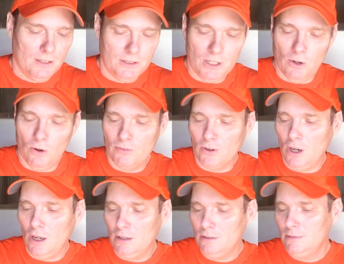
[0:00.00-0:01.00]
So
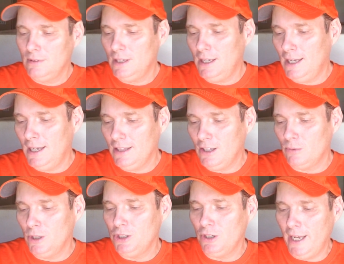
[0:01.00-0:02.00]
overall, I thought
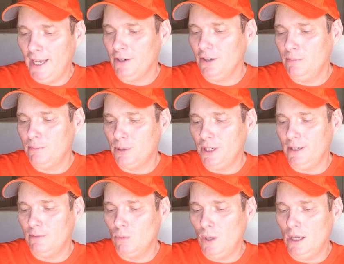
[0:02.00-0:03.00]
Richard handled him pretty
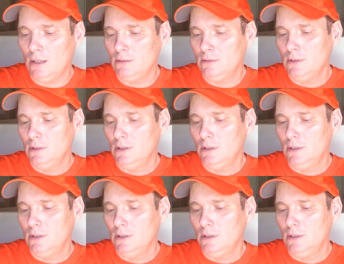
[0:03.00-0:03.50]
well.